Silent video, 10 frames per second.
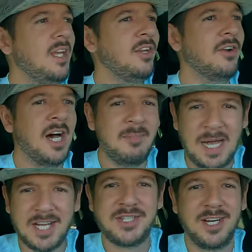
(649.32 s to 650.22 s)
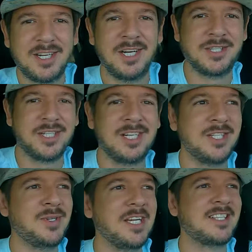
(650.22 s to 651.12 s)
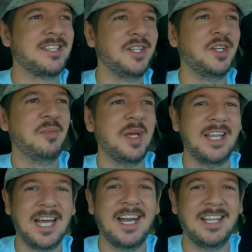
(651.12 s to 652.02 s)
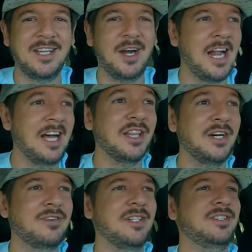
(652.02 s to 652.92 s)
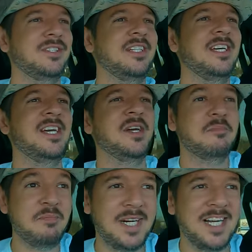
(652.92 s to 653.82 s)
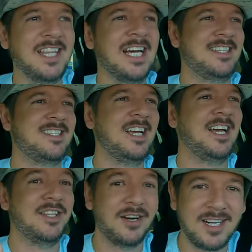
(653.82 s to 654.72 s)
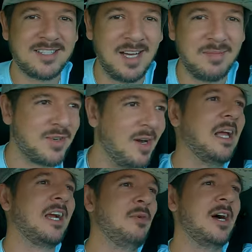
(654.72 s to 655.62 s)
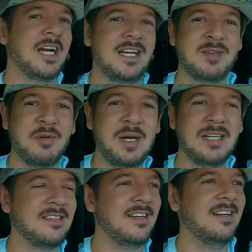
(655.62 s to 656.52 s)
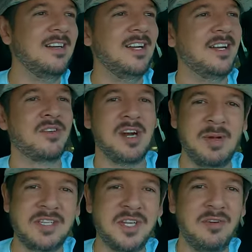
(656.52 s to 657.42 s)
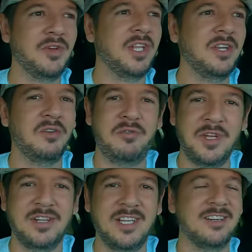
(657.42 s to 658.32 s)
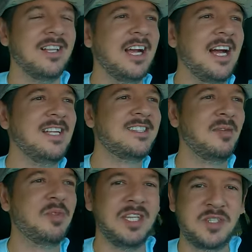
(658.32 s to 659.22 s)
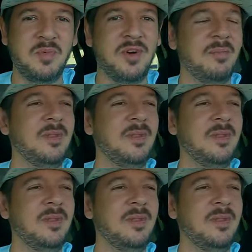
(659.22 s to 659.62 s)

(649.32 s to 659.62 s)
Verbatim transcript: you know, not bashing on country. Country gets a little bit of that in there, and I love country. But that said, there are times where I'm like, come on, guys, I'm about to cry myself with a little fiddle here. Like, I need something that's more